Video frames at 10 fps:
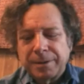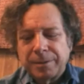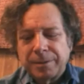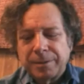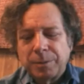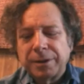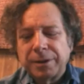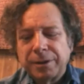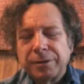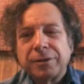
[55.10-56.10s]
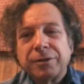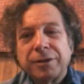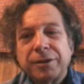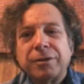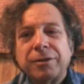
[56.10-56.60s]
what it is
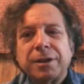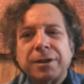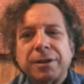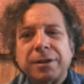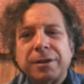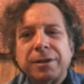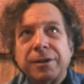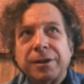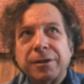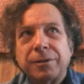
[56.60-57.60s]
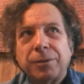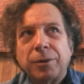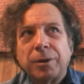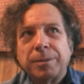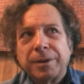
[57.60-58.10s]
essentially is a
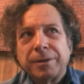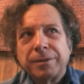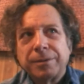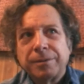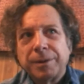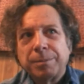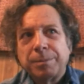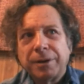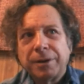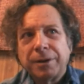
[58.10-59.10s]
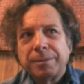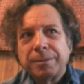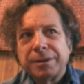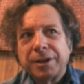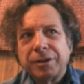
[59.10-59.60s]
form of Vipassana
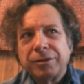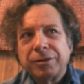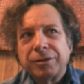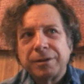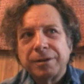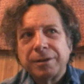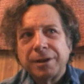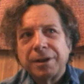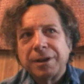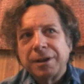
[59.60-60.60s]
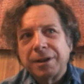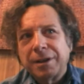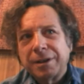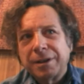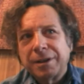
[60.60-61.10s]
meditation
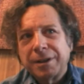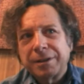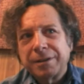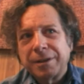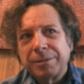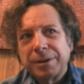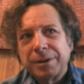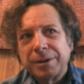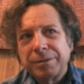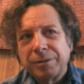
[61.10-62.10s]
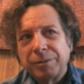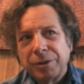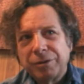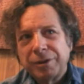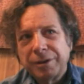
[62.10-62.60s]
that I really
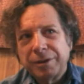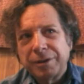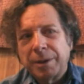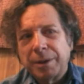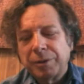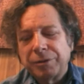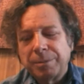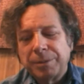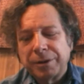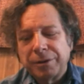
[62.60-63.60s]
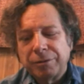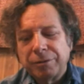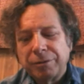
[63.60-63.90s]
originally developed when I was a monk in Sri